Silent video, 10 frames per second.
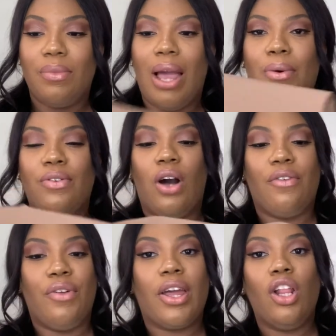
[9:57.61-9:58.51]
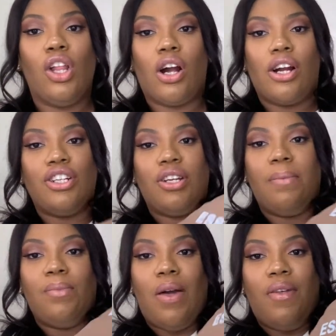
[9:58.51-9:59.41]
I would have gone for like a large
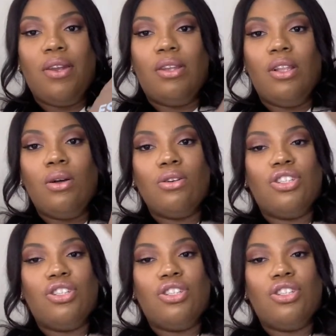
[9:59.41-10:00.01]
and then the logo just